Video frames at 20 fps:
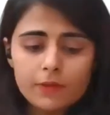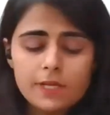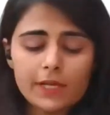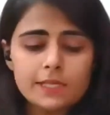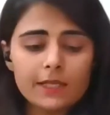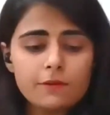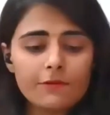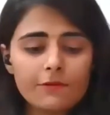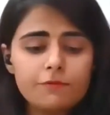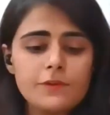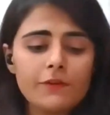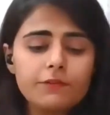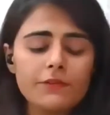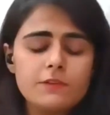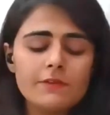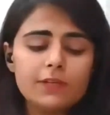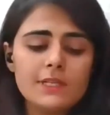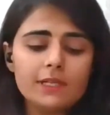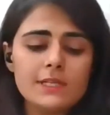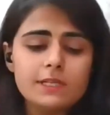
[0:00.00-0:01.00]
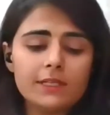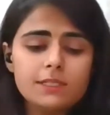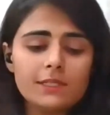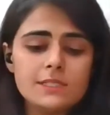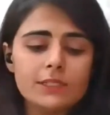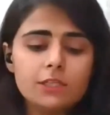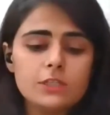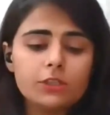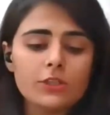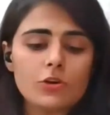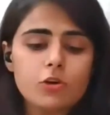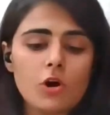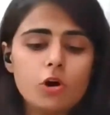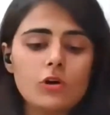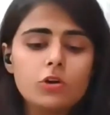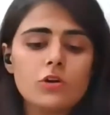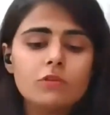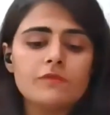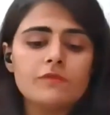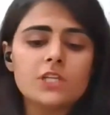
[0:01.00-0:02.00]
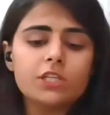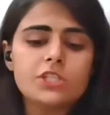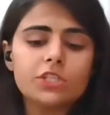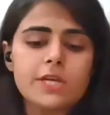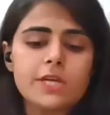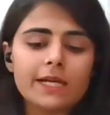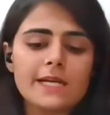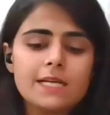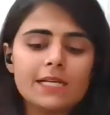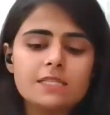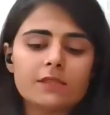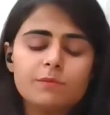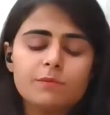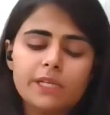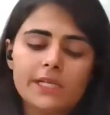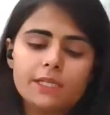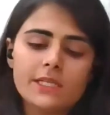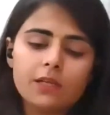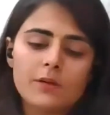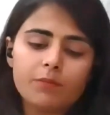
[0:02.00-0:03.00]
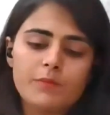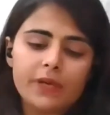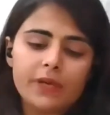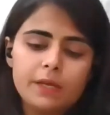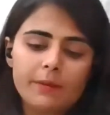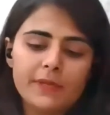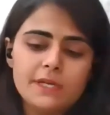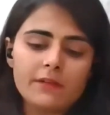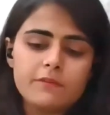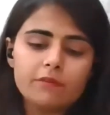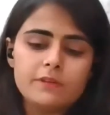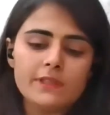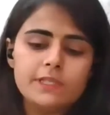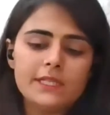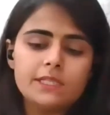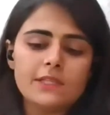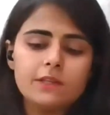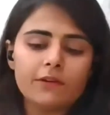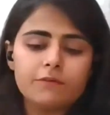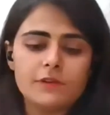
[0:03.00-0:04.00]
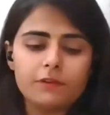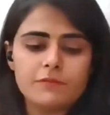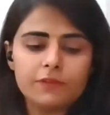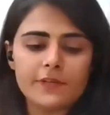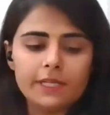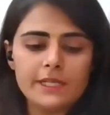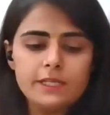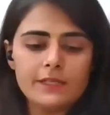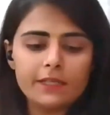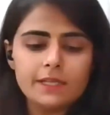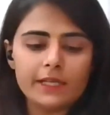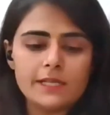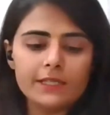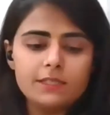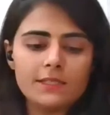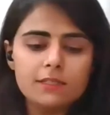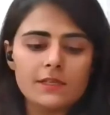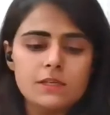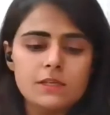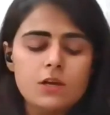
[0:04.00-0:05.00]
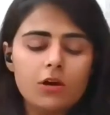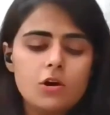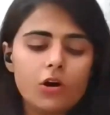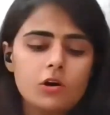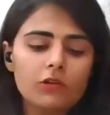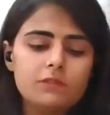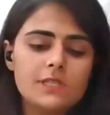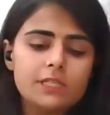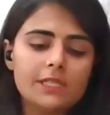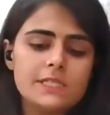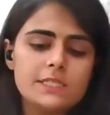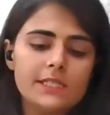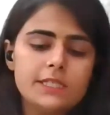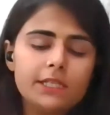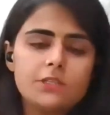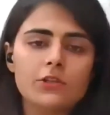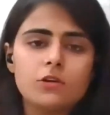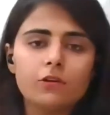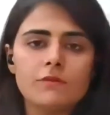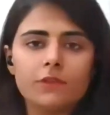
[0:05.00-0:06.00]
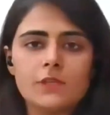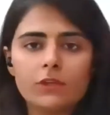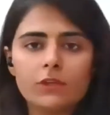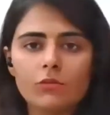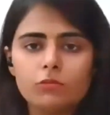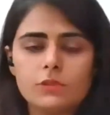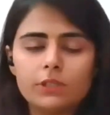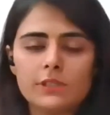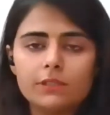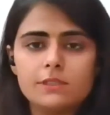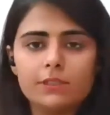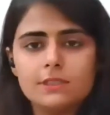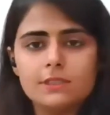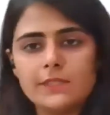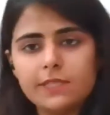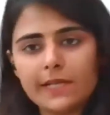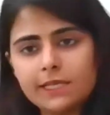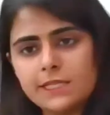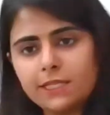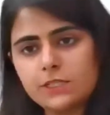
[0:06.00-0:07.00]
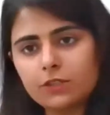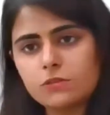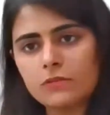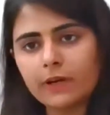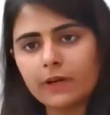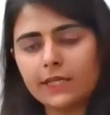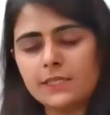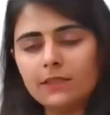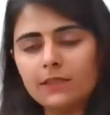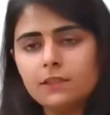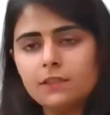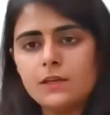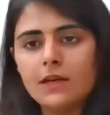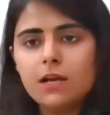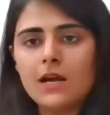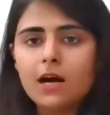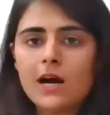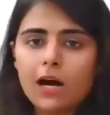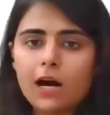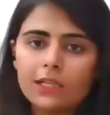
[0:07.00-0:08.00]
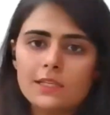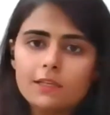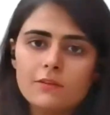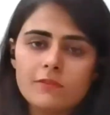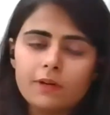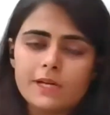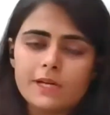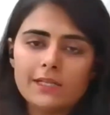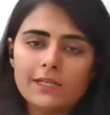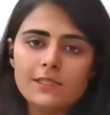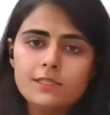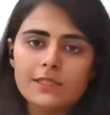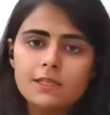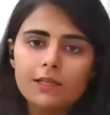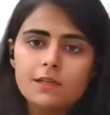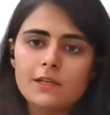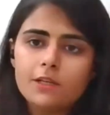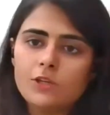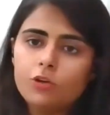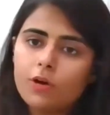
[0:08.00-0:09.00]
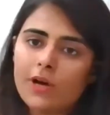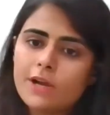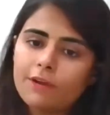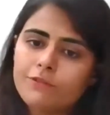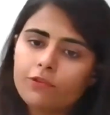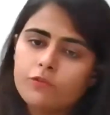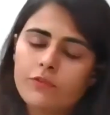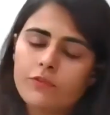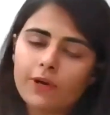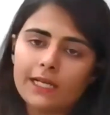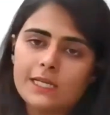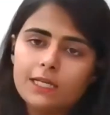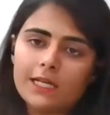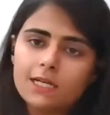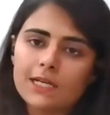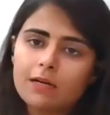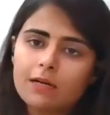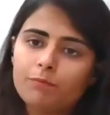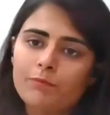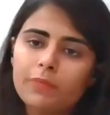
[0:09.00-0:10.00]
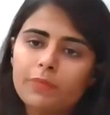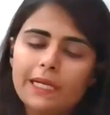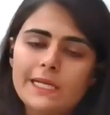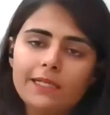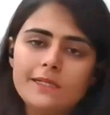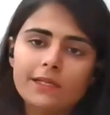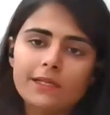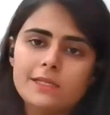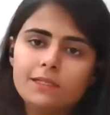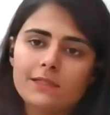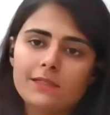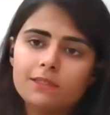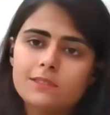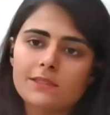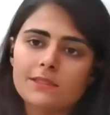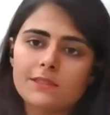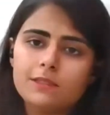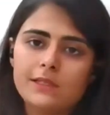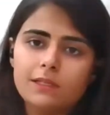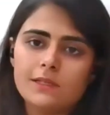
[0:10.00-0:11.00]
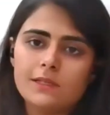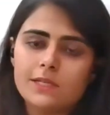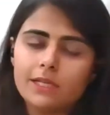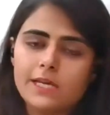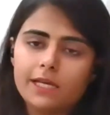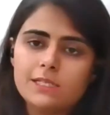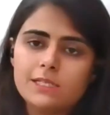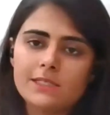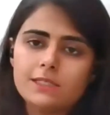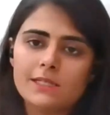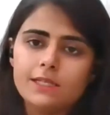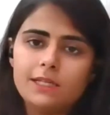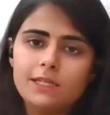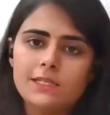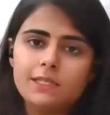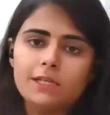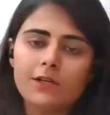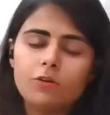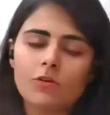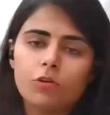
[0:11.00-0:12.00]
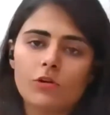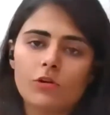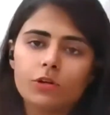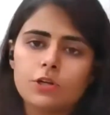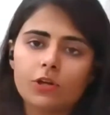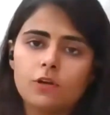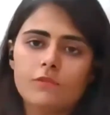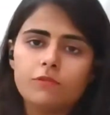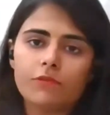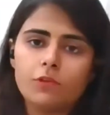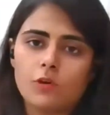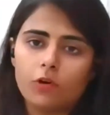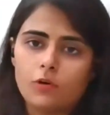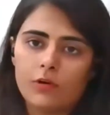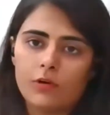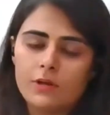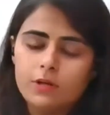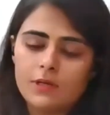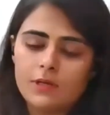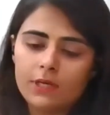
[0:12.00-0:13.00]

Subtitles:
And the fifth one is the drawer of the check has made the payment within the 15 days of the receipt of the notice, then it's fine. Otherwise, you have to file a complaint case in the court of law.